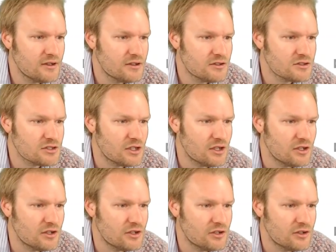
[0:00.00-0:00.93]

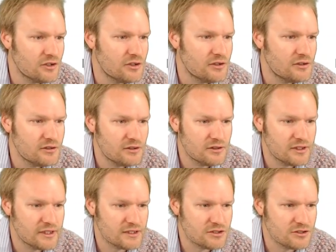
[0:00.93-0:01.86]
So
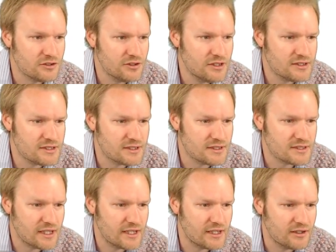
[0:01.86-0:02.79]
let's do this and
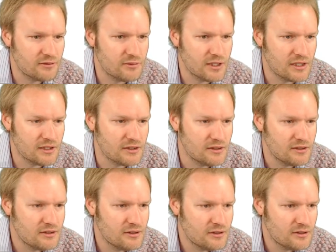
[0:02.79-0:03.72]
say, well,
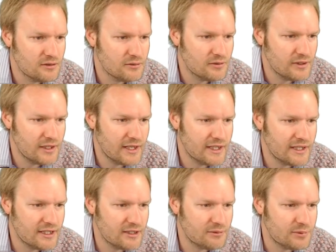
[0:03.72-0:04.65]

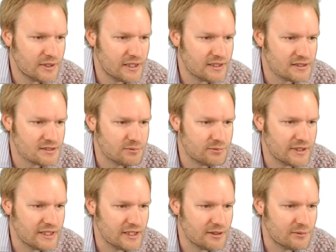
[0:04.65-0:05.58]
a plus
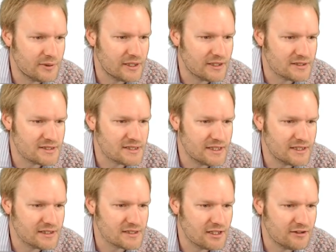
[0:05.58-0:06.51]
b plus c
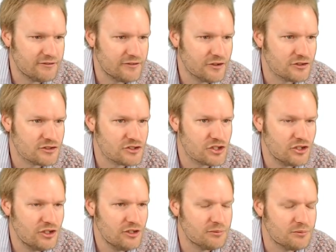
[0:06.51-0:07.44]
is our first
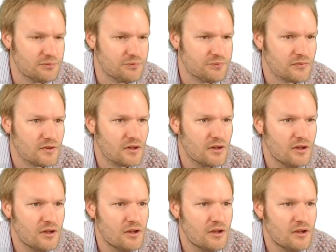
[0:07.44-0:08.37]
term.
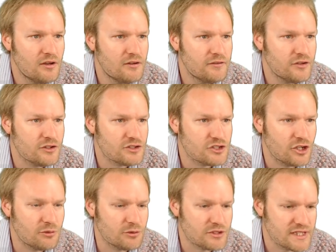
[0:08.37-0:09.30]
First
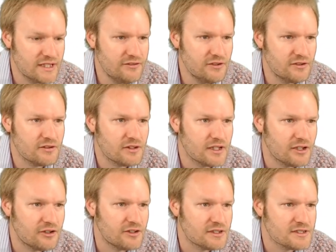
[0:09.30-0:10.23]
term was 7.
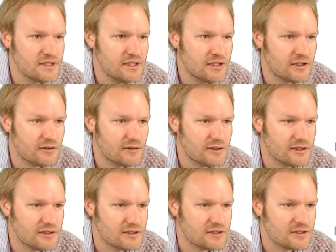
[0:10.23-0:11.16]
There it is there.
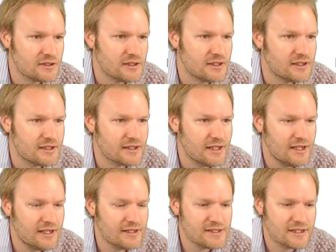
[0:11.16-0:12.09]
I like
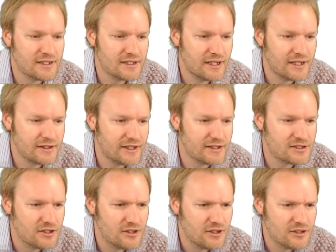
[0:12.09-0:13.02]
highlighting it like that.
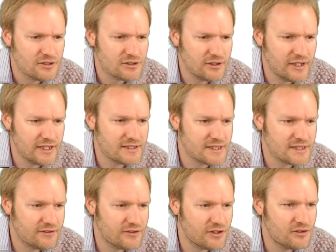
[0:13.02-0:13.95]
So that's
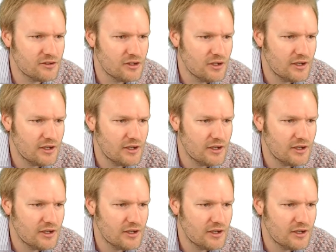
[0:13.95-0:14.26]
7.